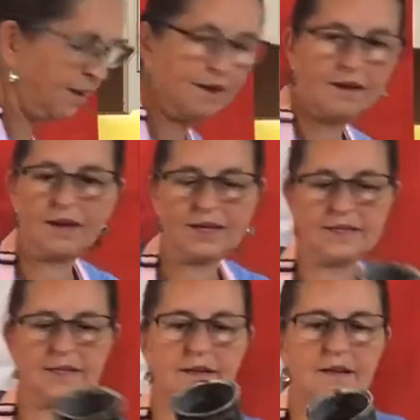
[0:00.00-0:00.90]
And
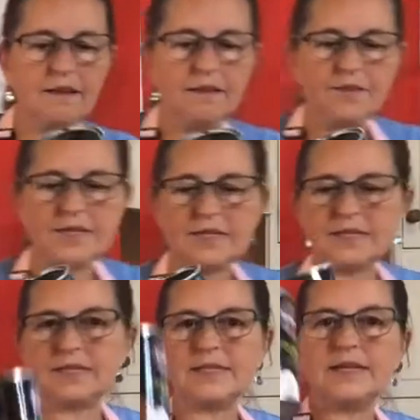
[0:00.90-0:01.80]
this is it
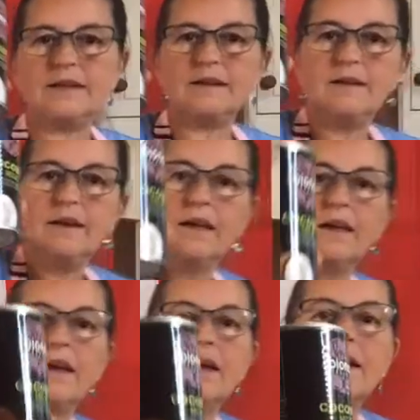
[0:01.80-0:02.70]
here.
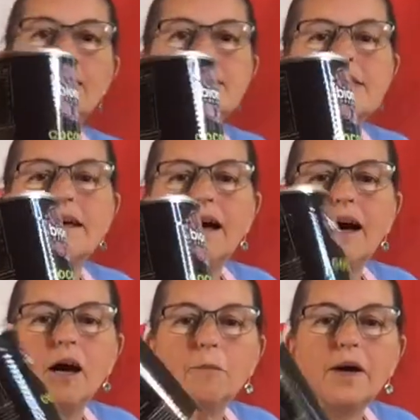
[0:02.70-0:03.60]
It's
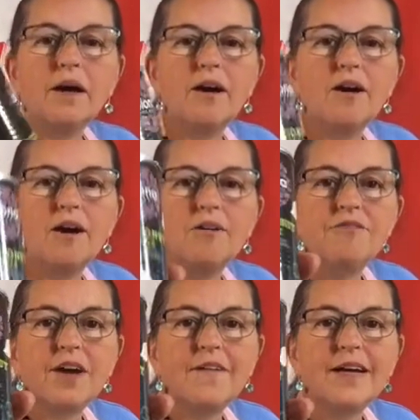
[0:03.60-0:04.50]
a
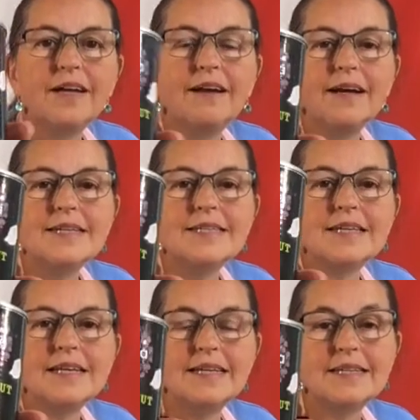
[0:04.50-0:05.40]
very nice,
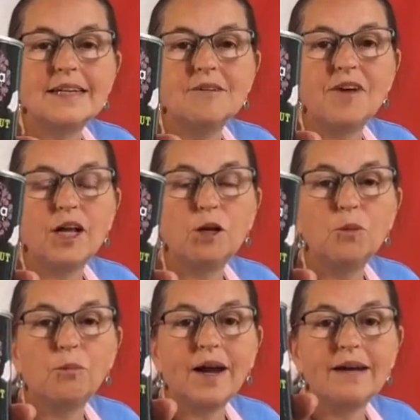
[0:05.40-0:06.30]
easily available
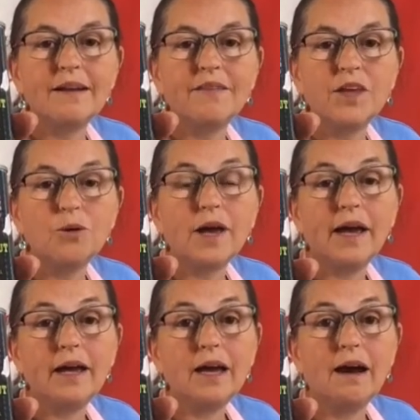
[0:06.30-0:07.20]
brand in the
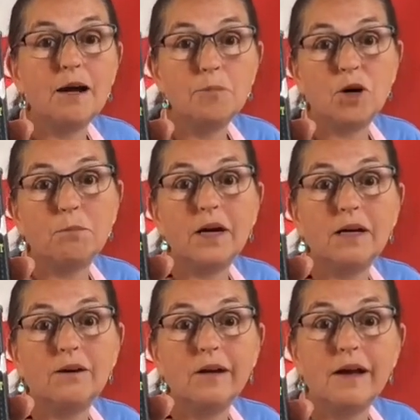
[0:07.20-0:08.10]
UK. I bought mine
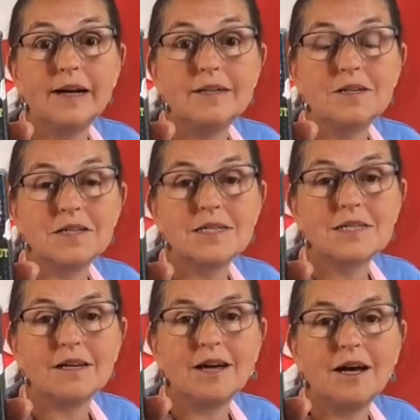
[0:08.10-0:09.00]
online just
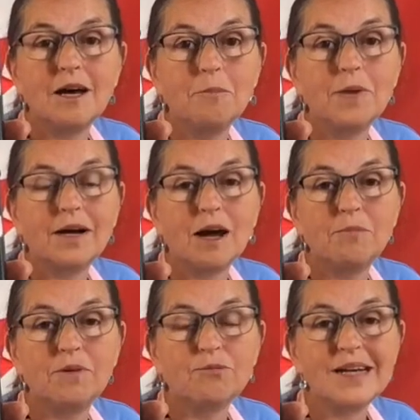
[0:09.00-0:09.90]
a couple of
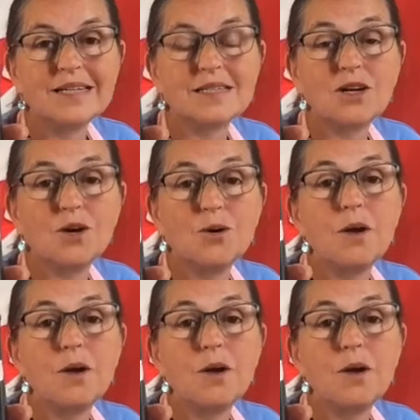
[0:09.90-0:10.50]
weeks ago,